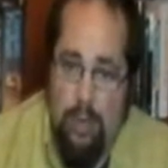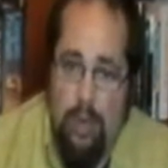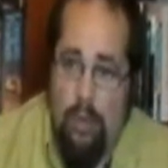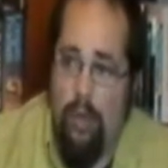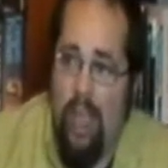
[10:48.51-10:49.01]

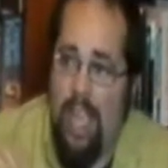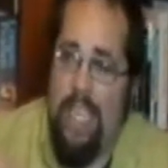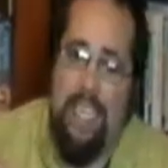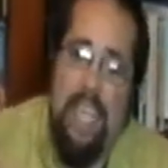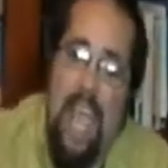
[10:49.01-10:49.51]
We were
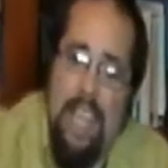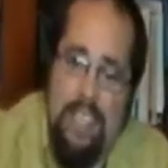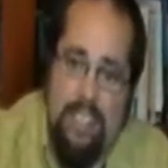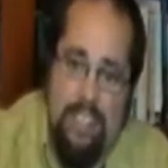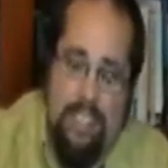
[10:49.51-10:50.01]

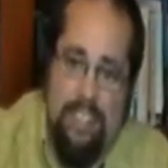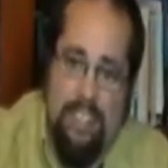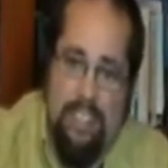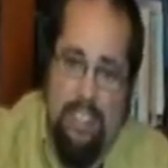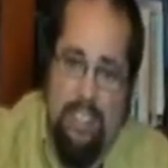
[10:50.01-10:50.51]

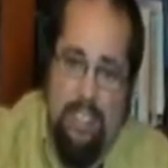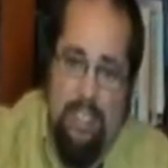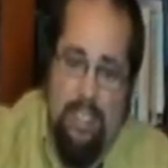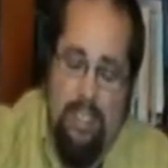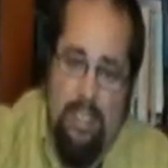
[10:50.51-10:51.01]
against
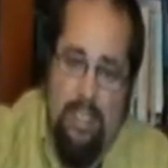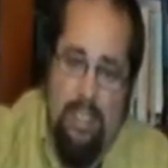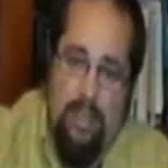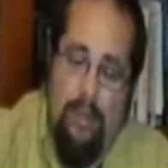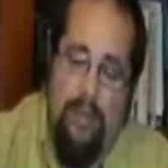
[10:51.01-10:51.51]

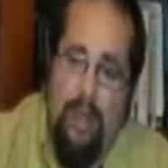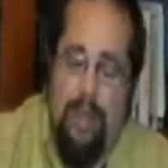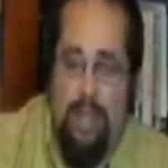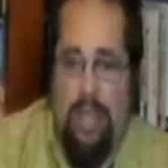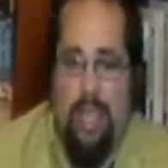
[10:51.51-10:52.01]
the
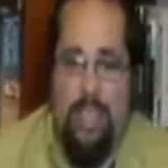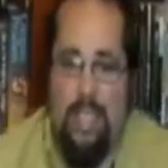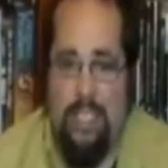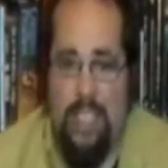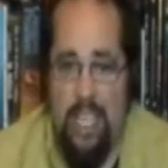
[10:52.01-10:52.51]
very thing
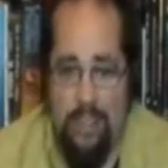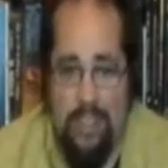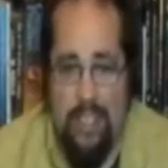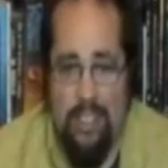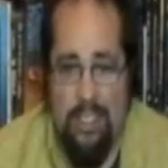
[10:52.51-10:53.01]
that
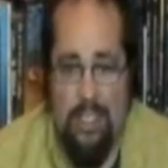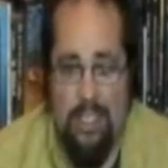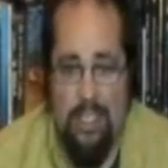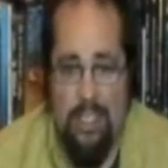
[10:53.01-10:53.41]
saves us.